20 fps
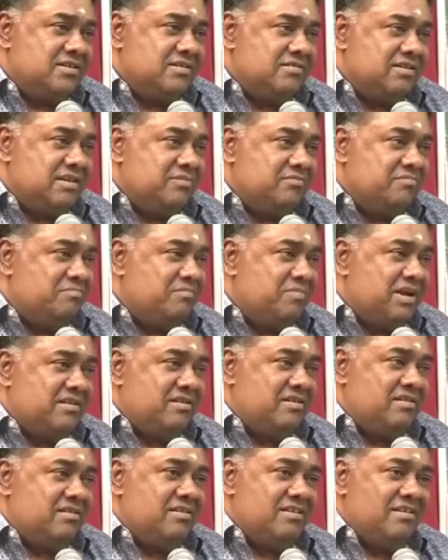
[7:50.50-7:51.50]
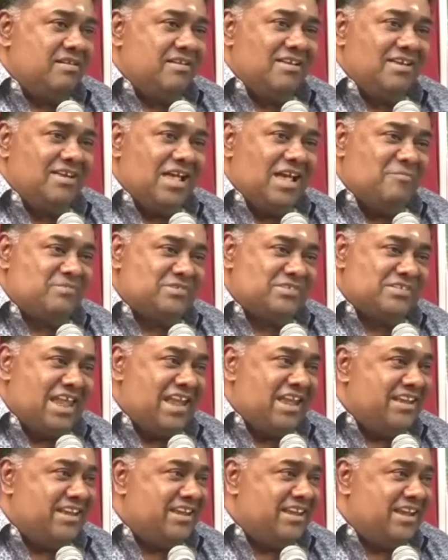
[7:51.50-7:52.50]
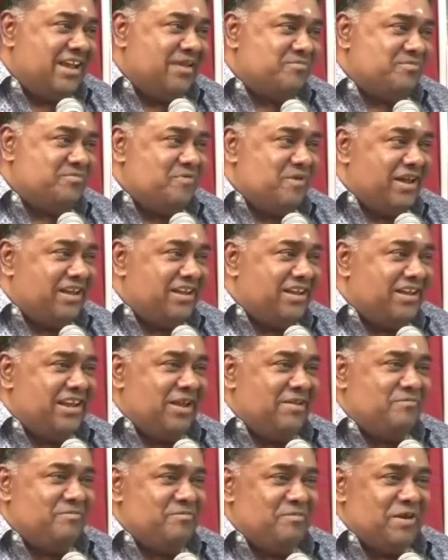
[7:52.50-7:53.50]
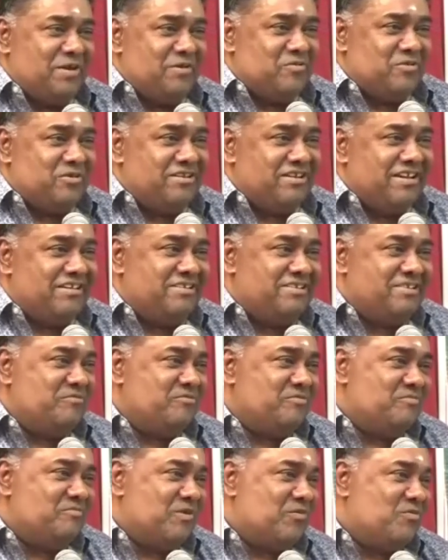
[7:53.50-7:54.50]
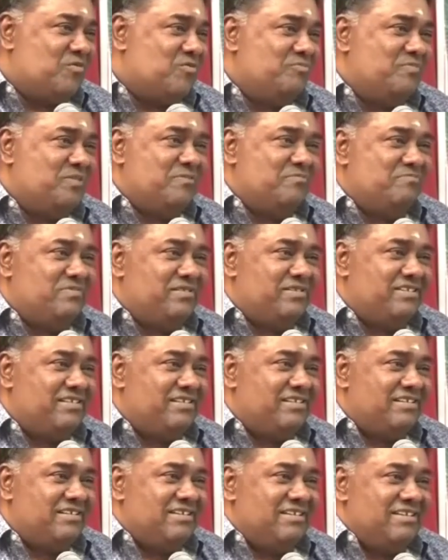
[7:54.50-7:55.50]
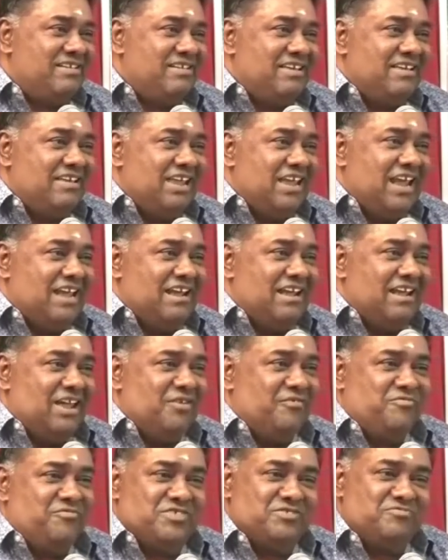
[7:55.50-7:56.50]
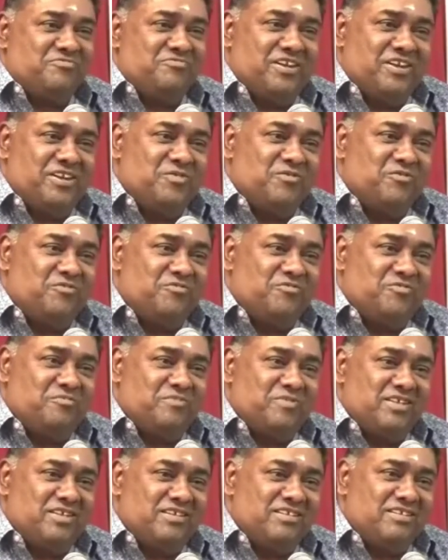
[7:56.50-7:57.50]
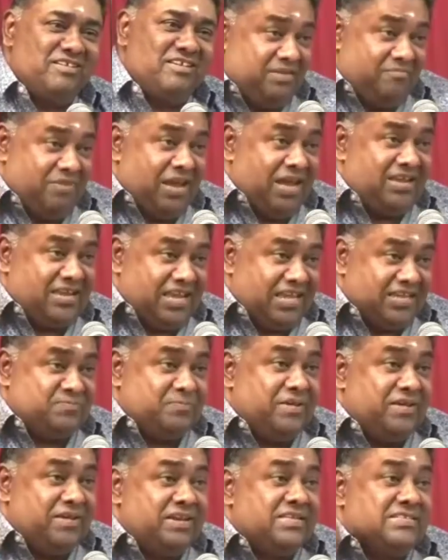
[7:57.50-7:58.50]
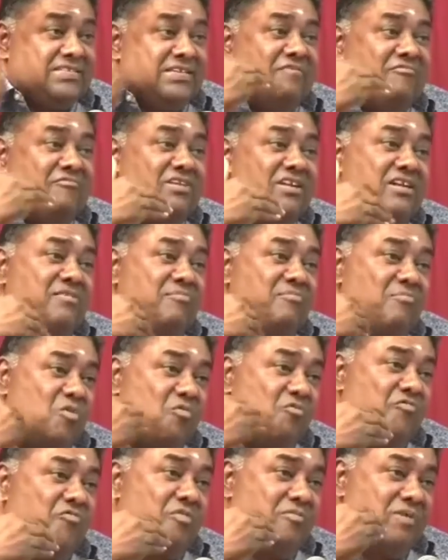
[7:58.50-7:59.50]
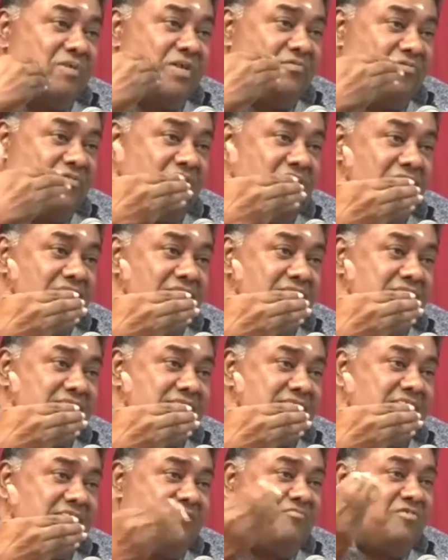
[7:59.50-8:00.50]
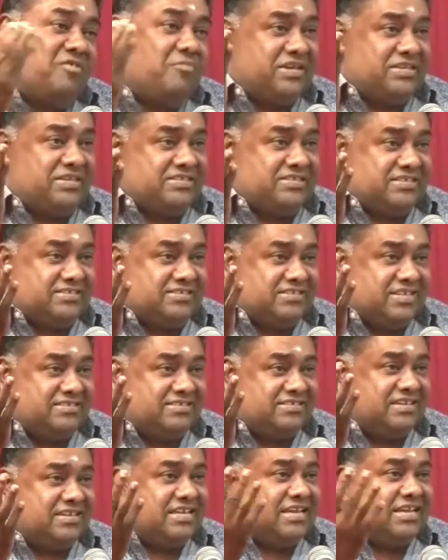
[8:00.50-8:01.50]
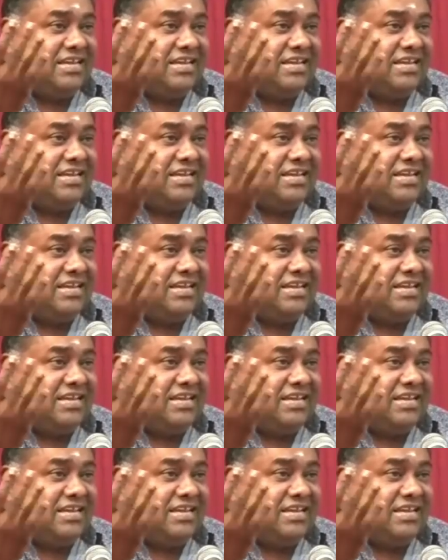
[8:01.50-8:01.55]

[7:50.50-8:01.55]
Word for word: right? But I'm standing, I'm smiling, I'm in my own country with my own people, and life is very good for me. My experience, I've learned more from my failures than from my success.